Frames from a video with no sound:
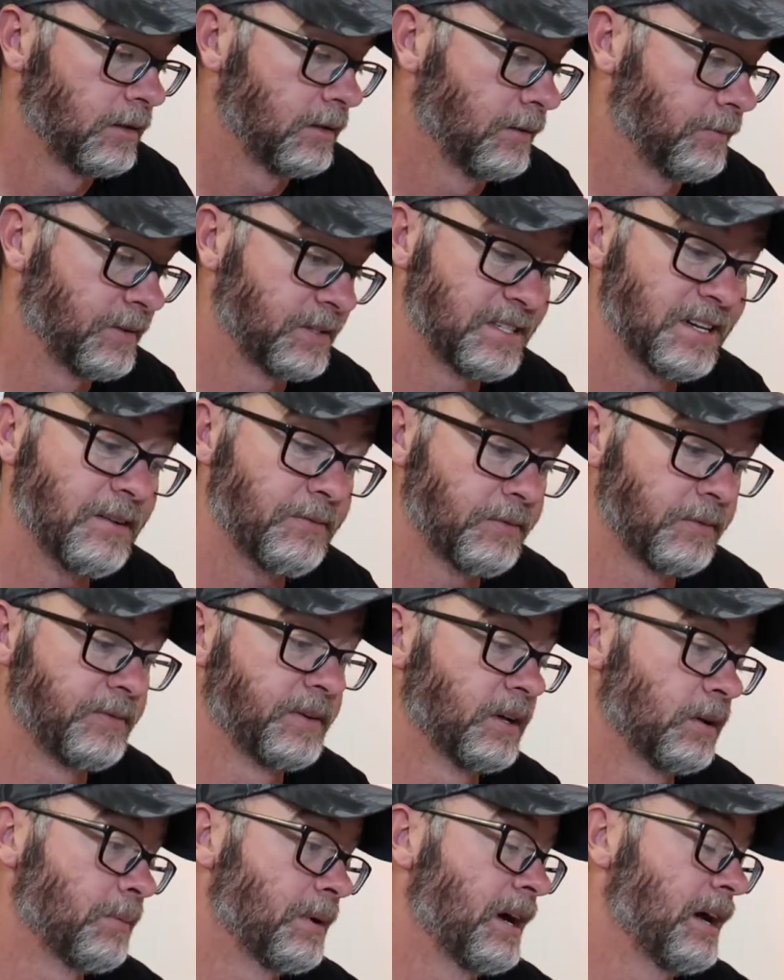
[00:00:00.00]
if it's not
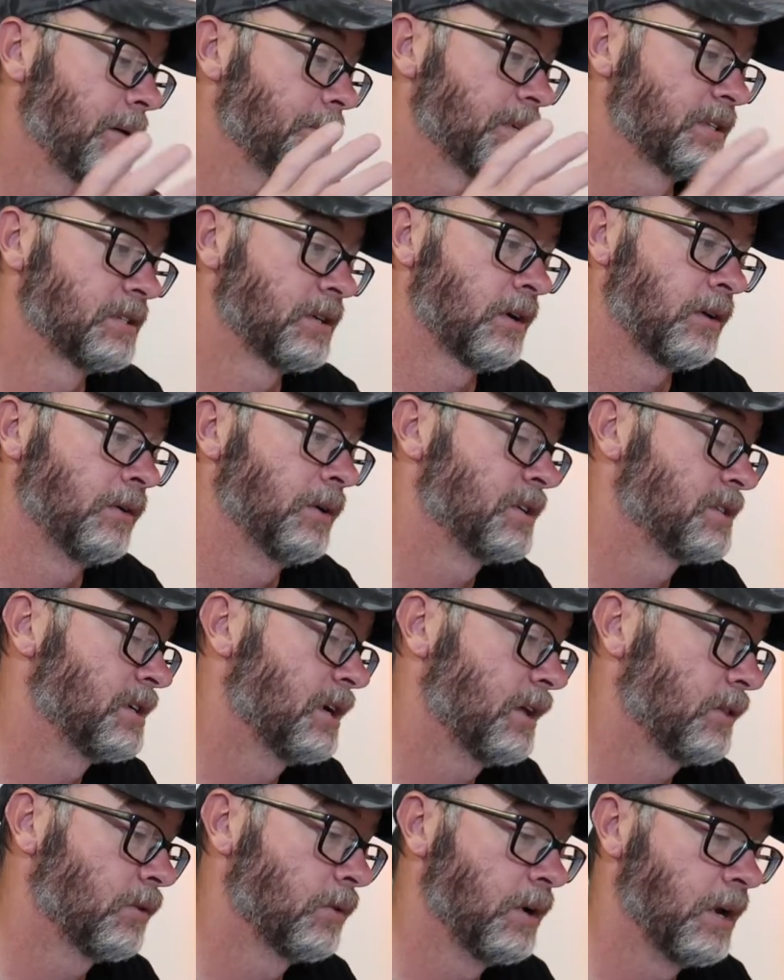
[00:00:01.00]
fulfilled by Amazon, or it's
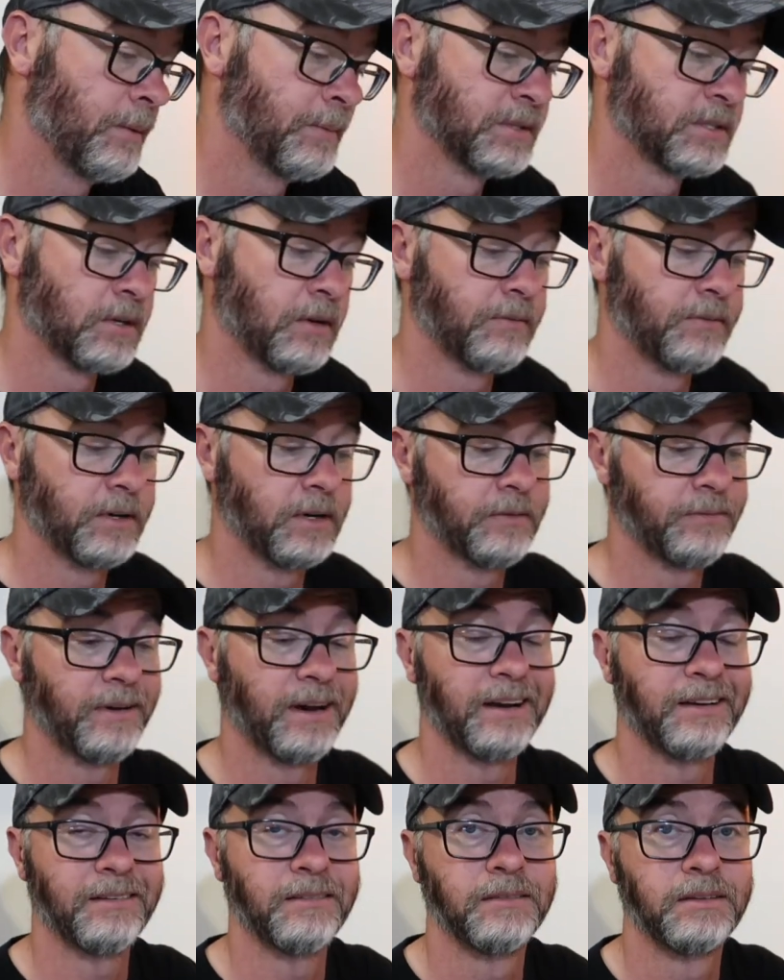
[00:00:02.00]
not through an Amazon
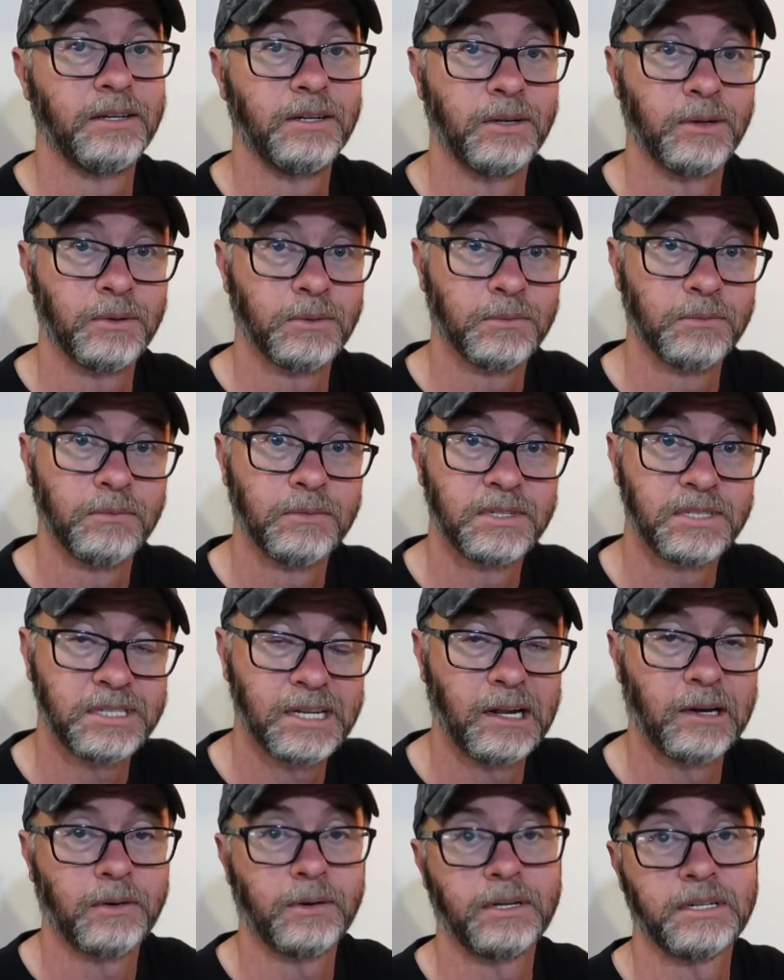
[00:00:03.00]
verified
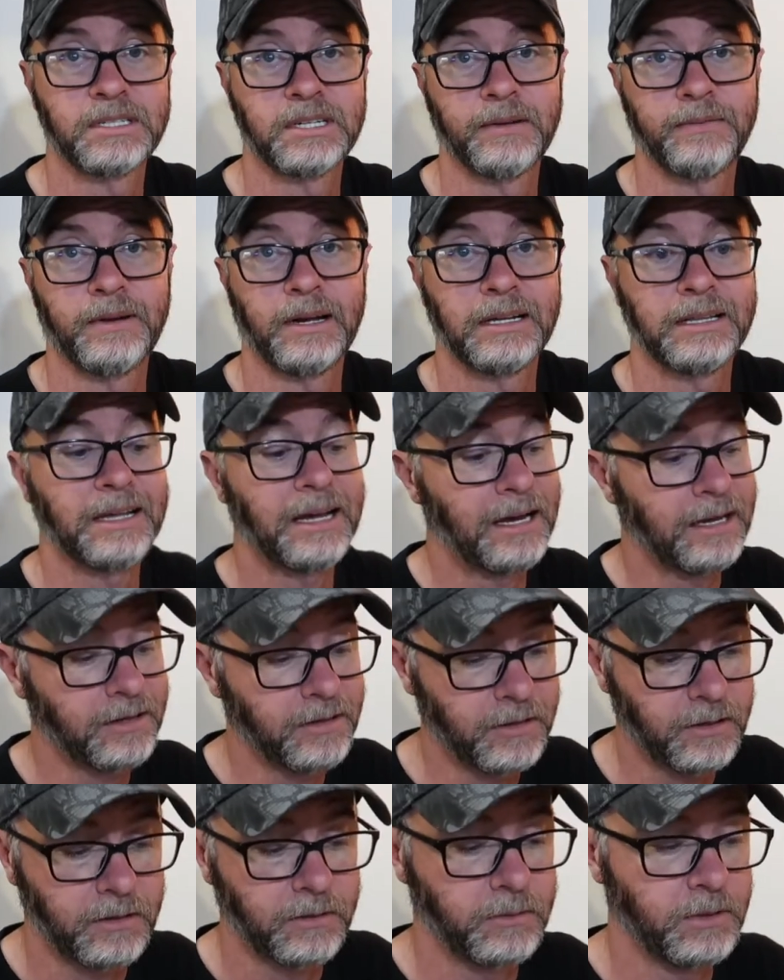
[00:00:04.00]
seller and stuff like that,
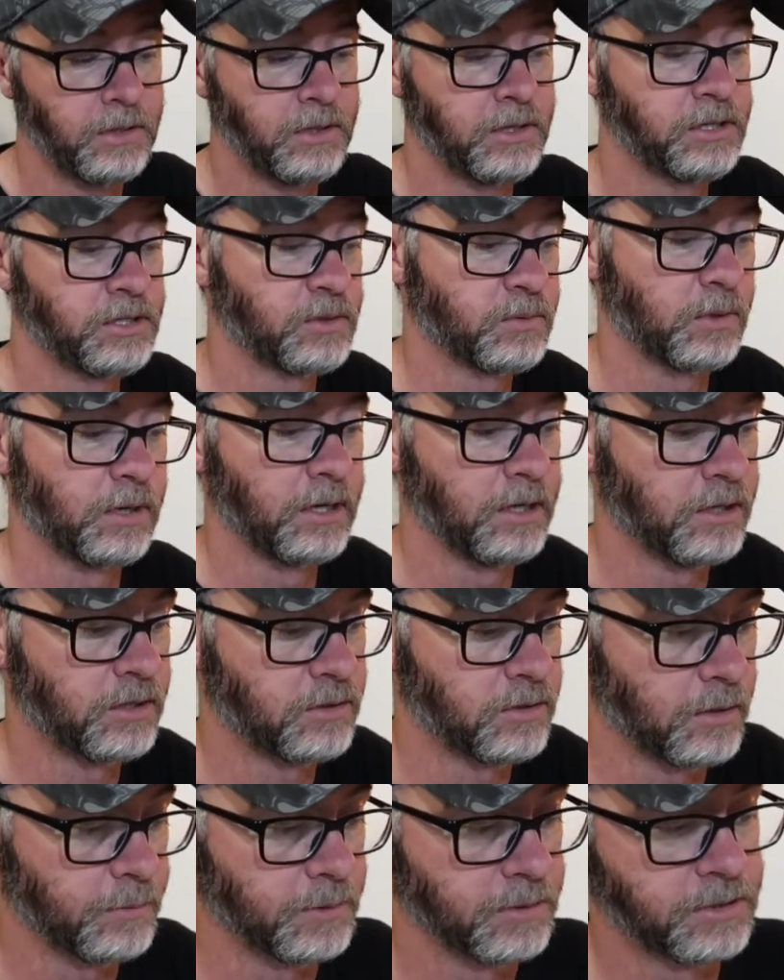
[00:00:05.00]
you could just run into
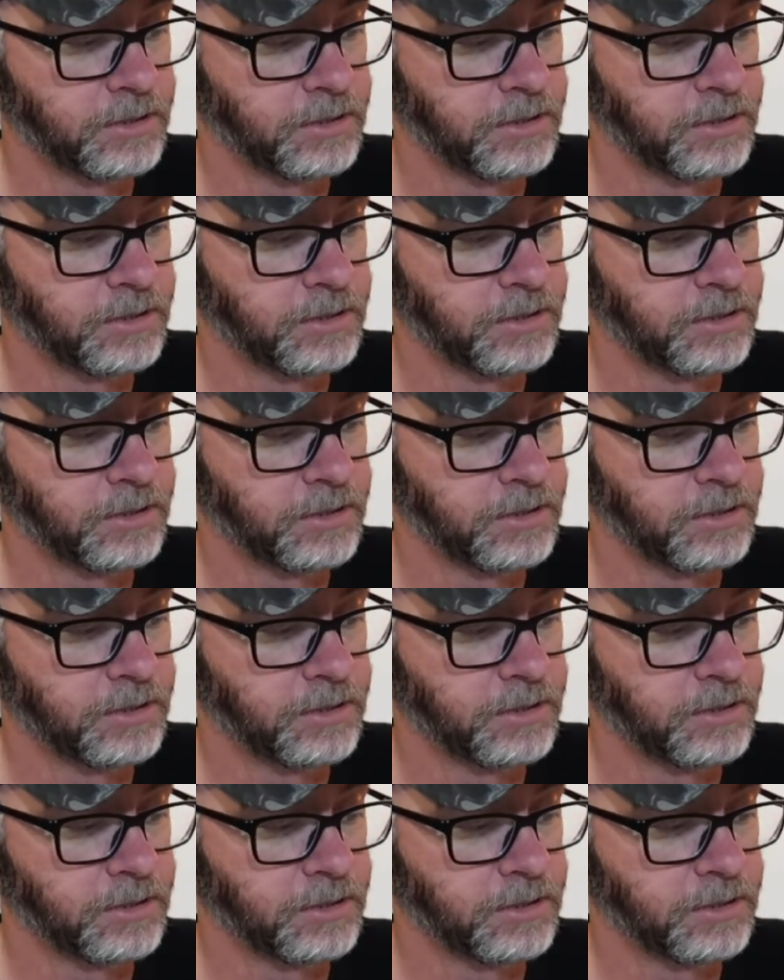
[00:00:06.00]
trouble.